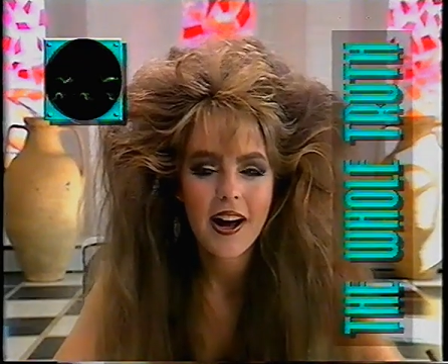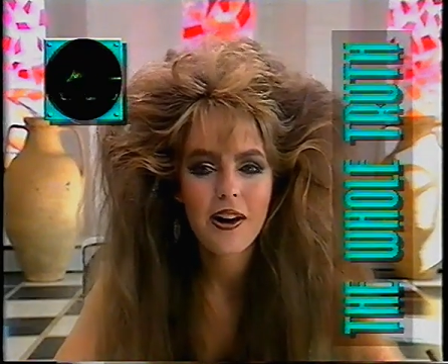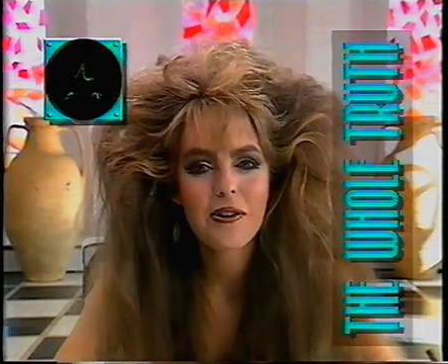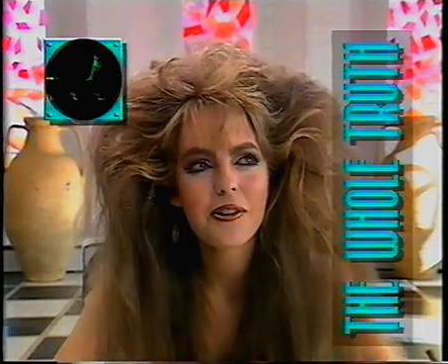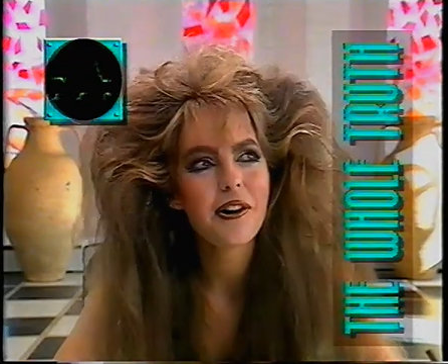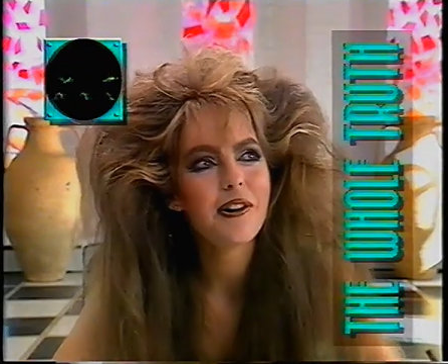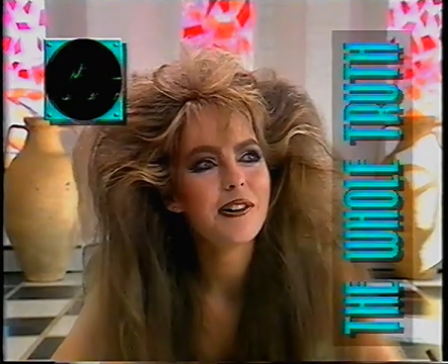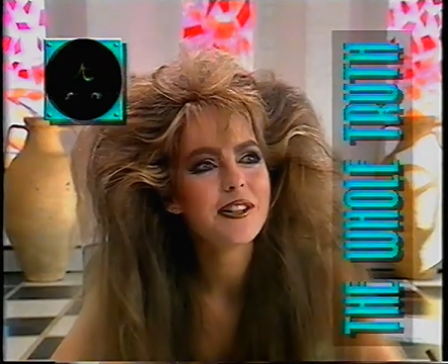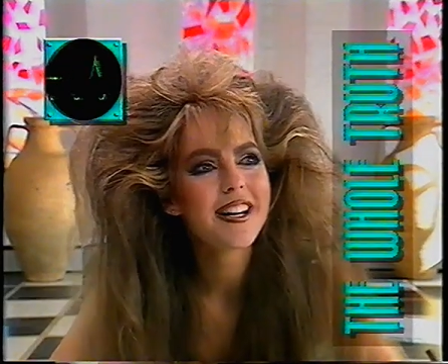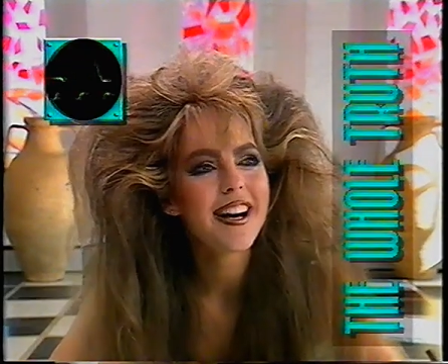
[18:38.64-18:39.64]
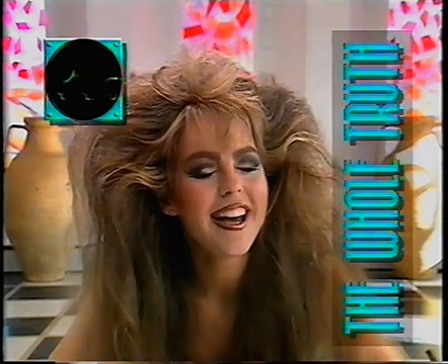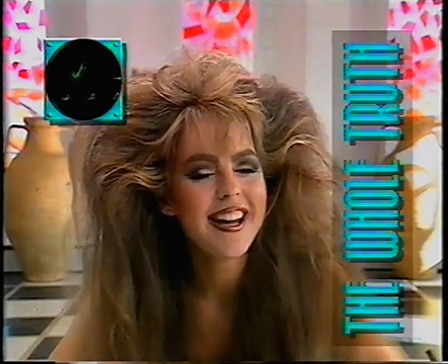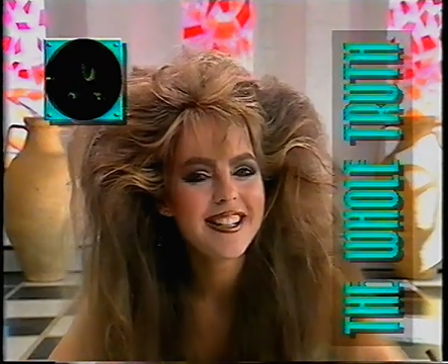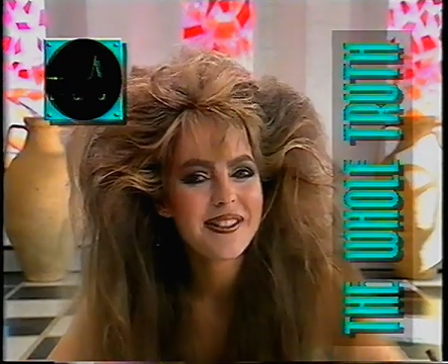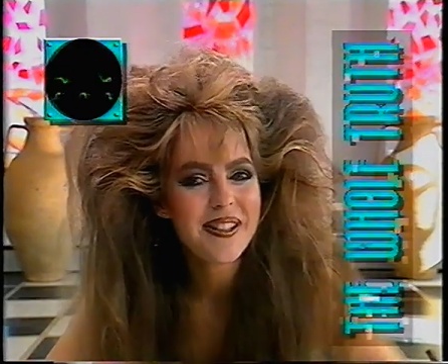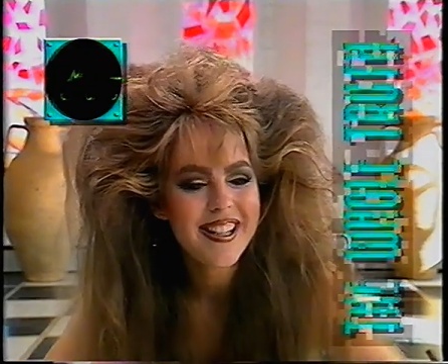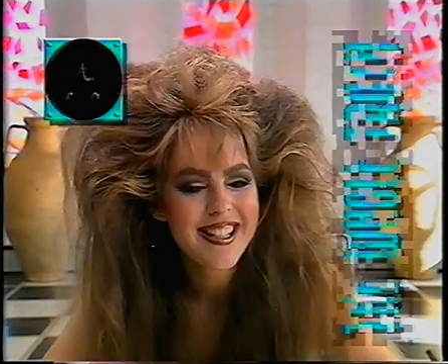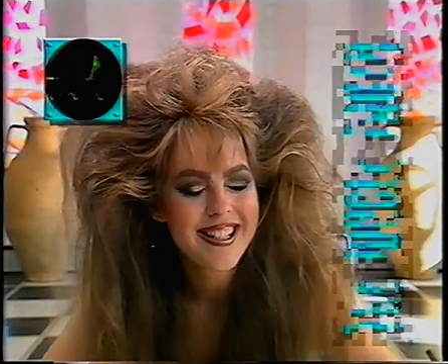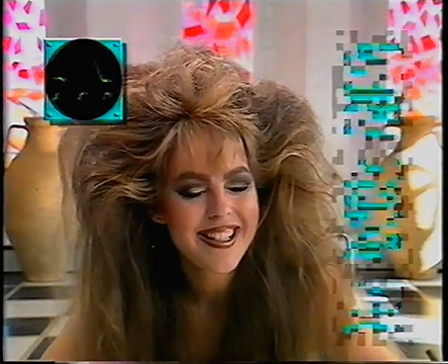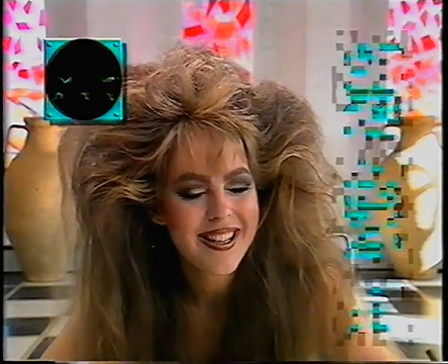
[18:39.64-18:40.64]
Oh God, I hate doing
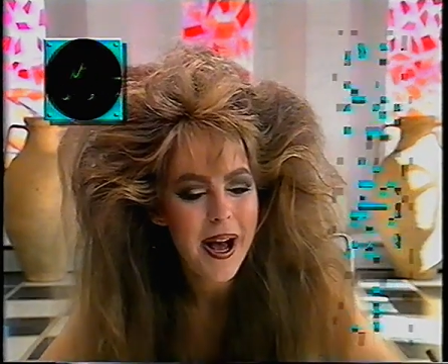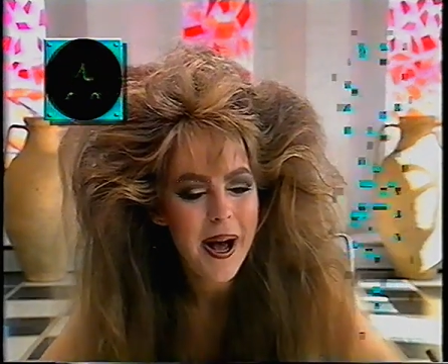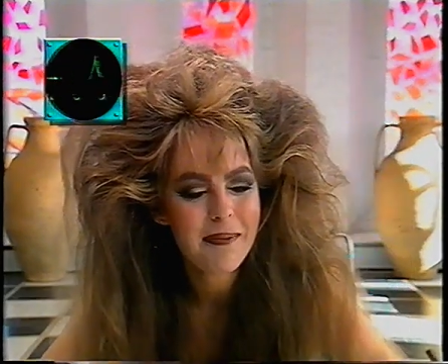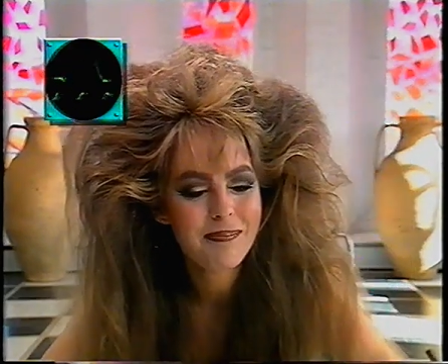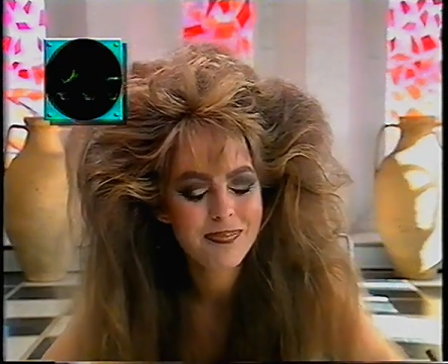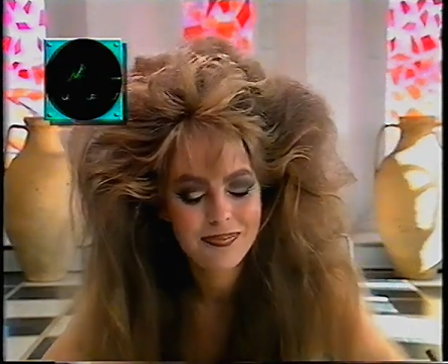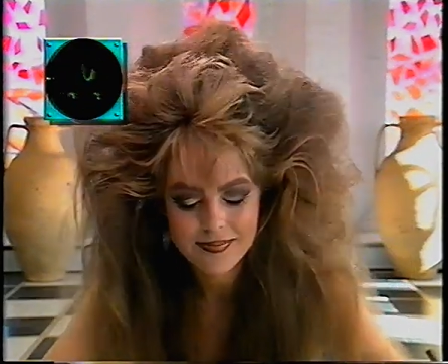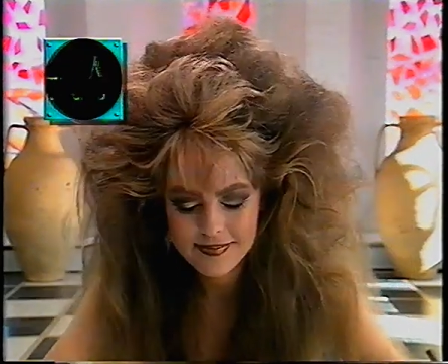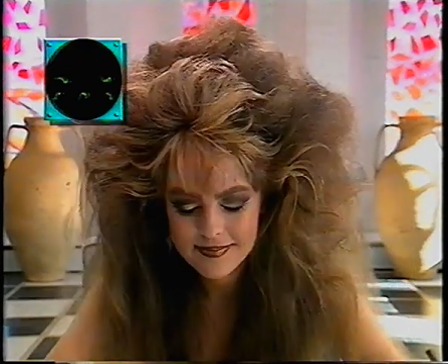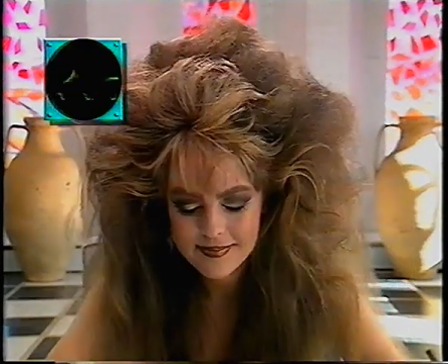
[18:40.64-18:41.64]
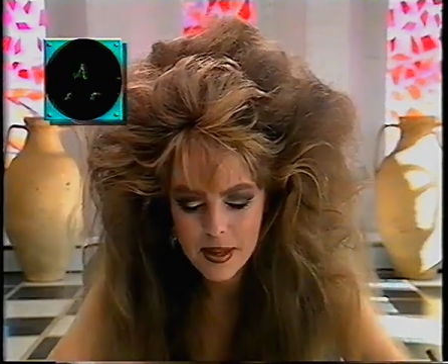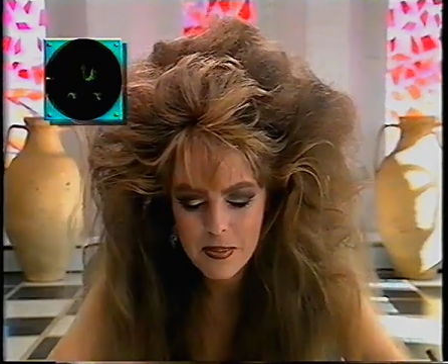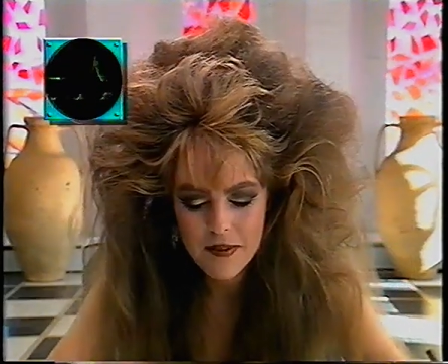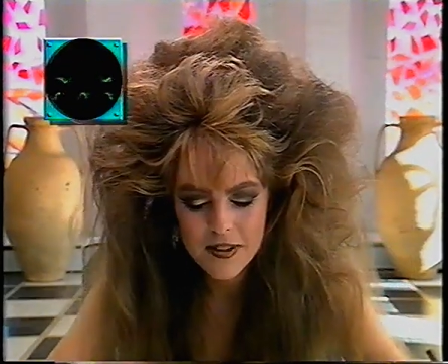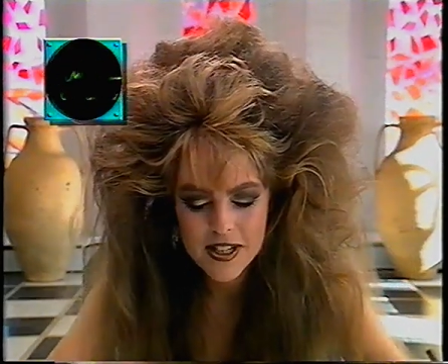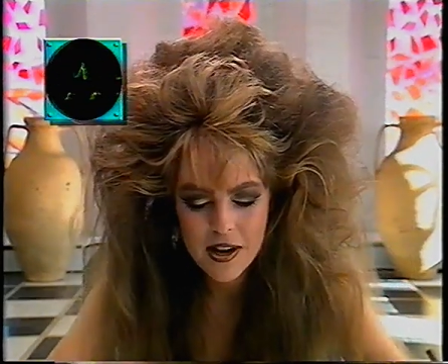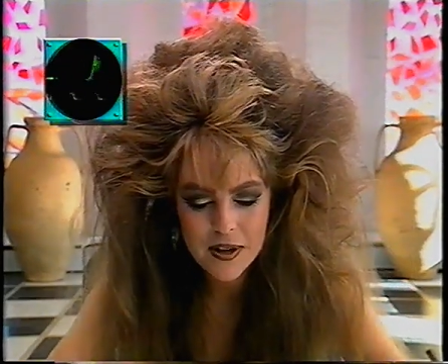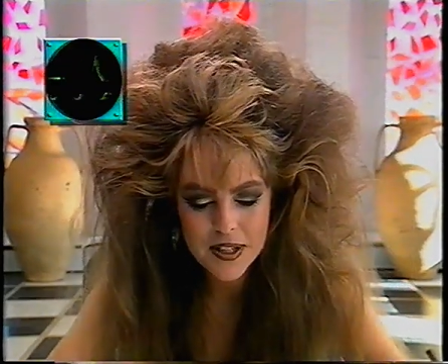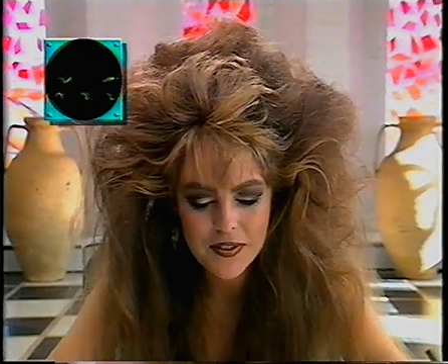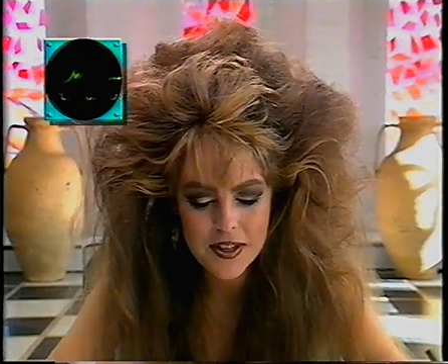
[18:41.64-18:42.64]
this. My
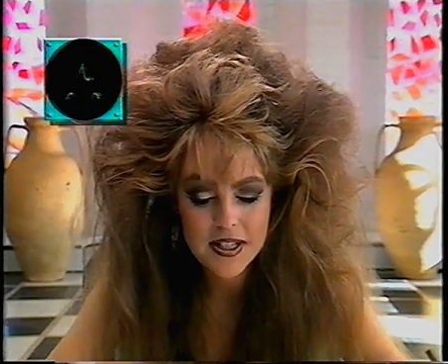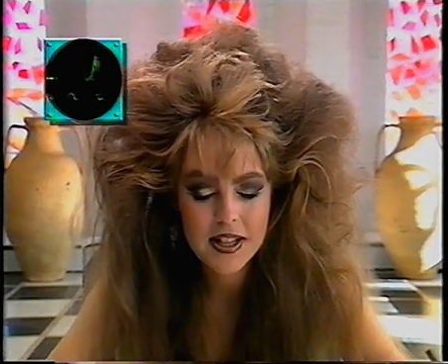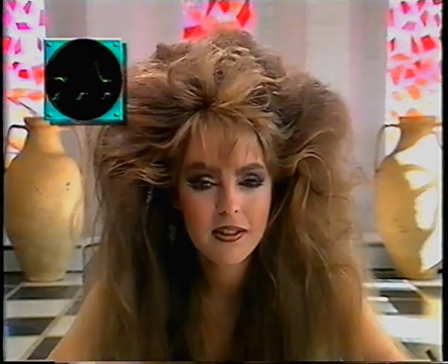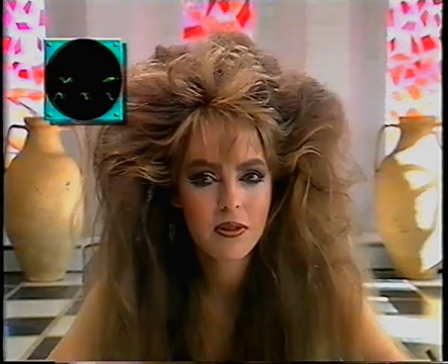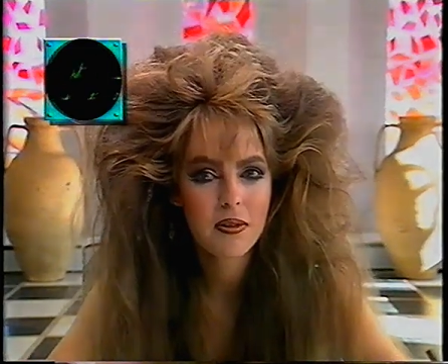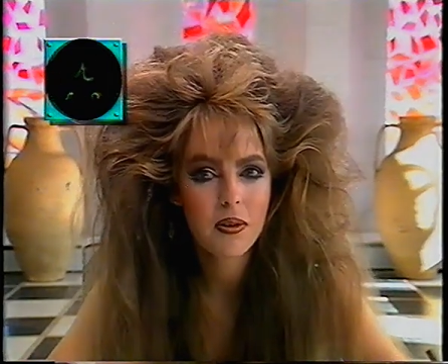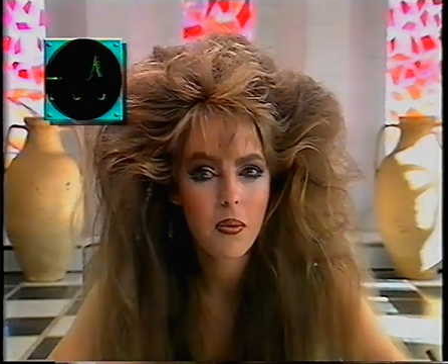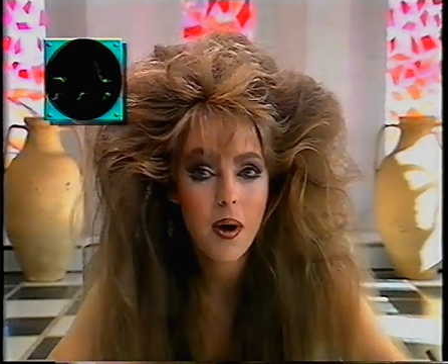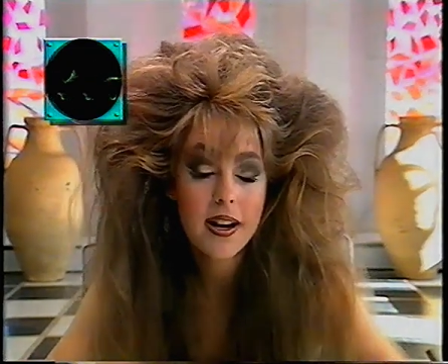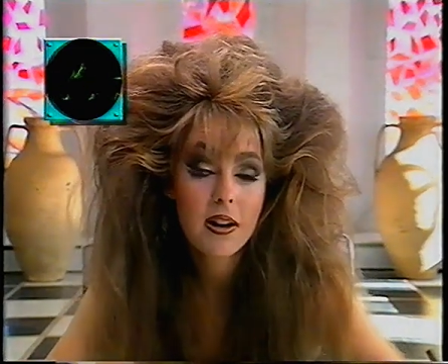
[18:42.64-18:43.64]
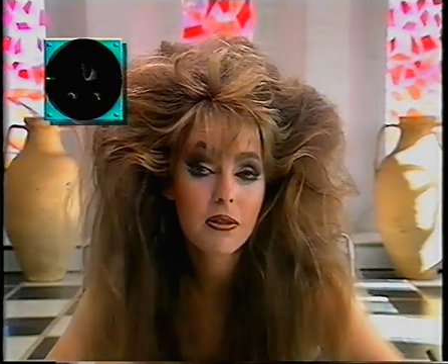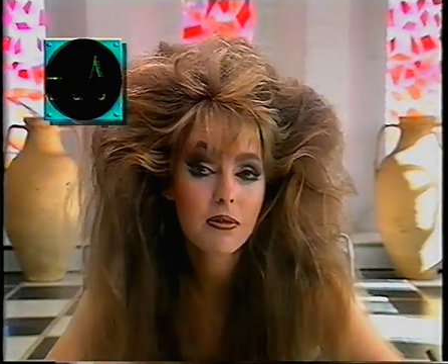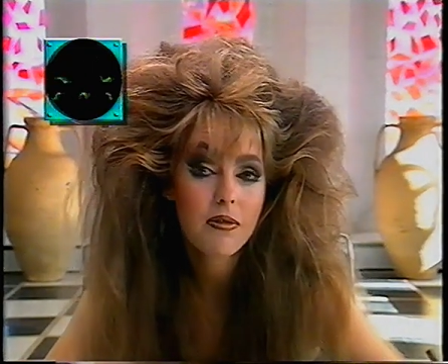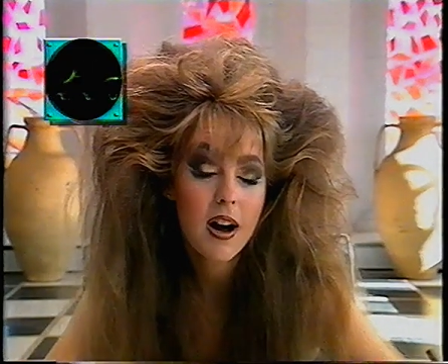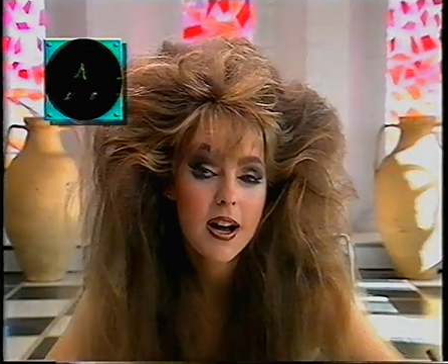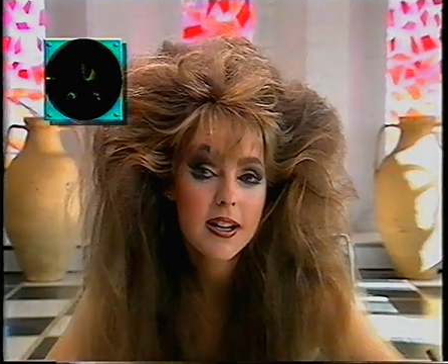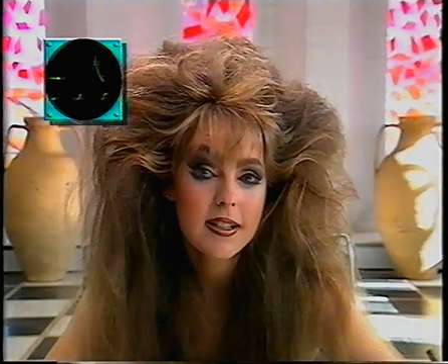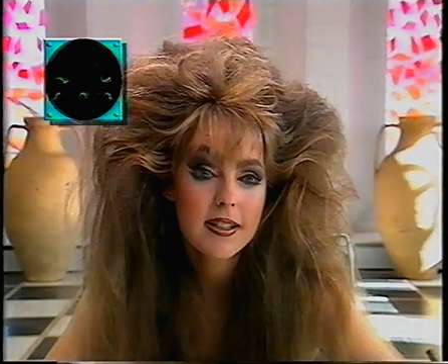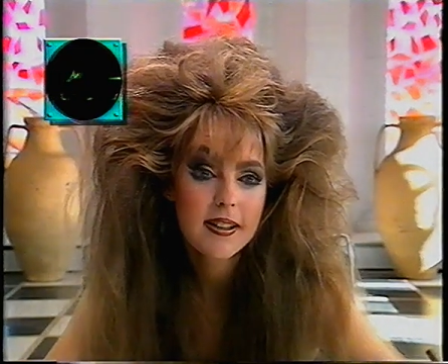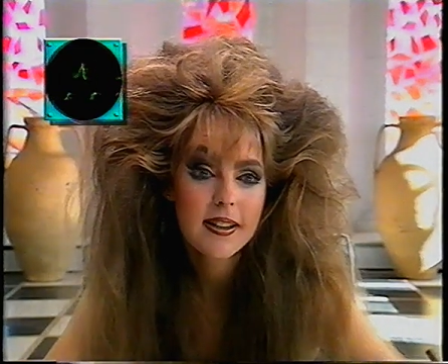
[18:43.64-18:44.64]
video is for the single White Knuckle
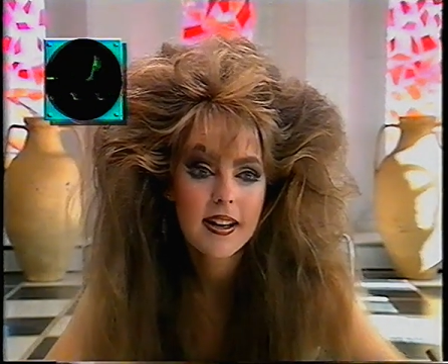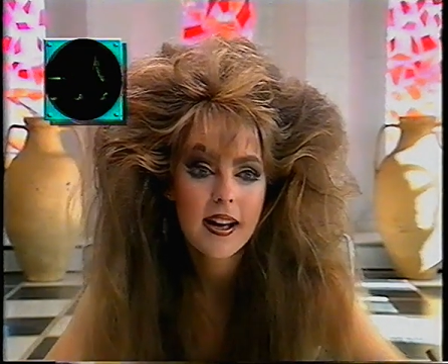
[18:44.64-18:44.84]
Ride.